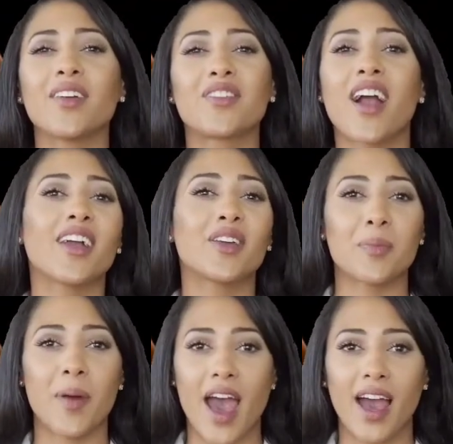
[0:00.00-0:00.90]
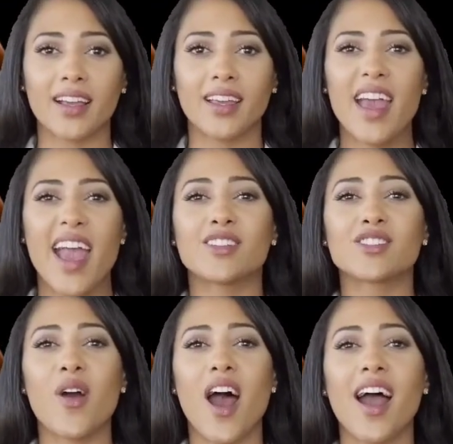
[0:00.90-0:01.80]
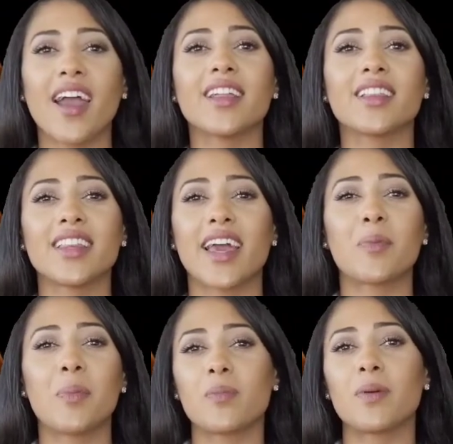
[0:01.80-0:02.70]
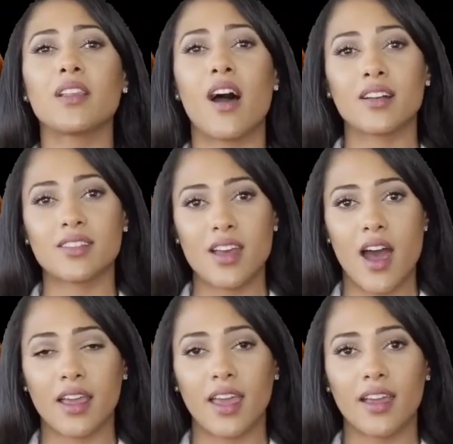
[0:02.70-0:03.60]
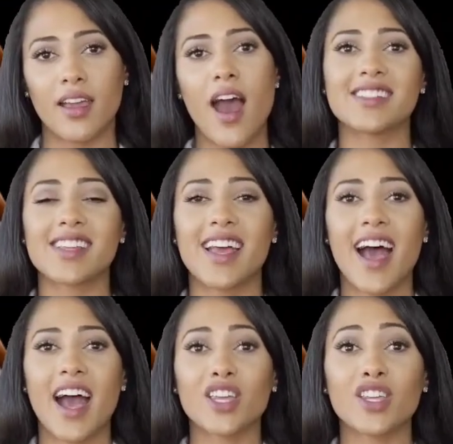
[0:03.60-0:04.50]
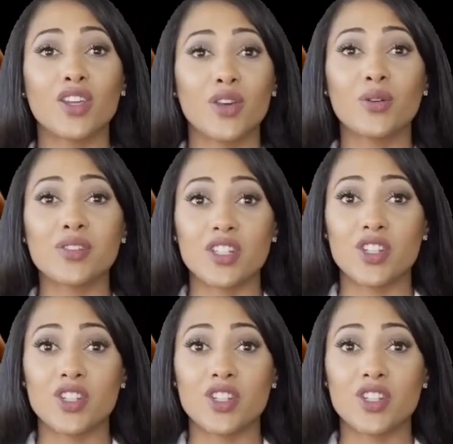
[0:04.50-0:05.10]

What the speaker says: Researchers also prove that excessive alcohol consumption can lead to breast cancer.